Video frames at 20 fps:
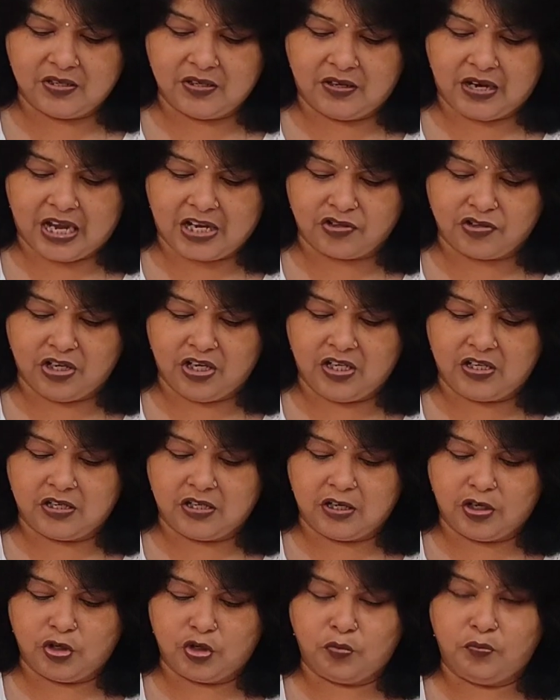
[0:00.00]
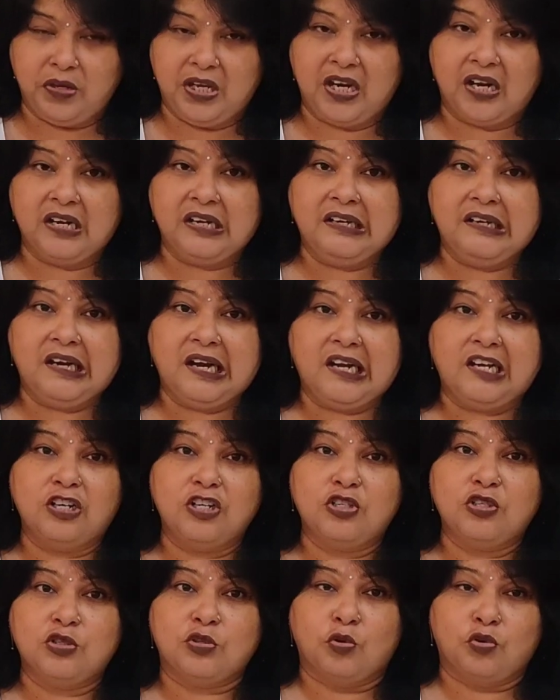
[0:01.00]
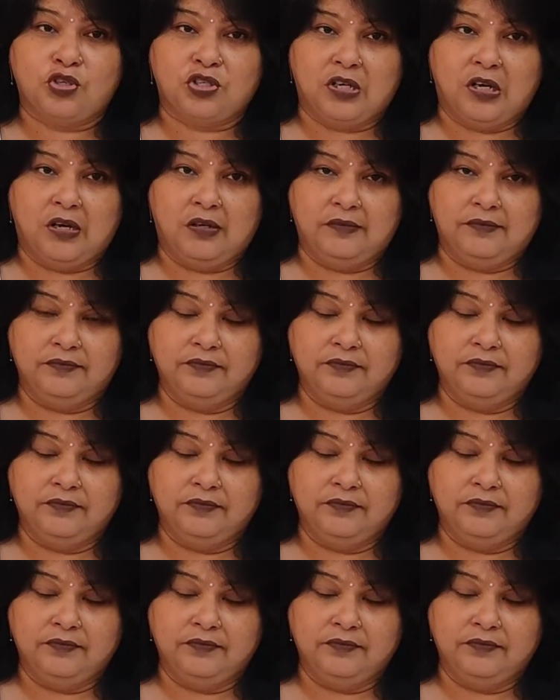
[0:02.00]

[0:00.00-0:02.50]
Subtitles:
gradually turned to be a dead social.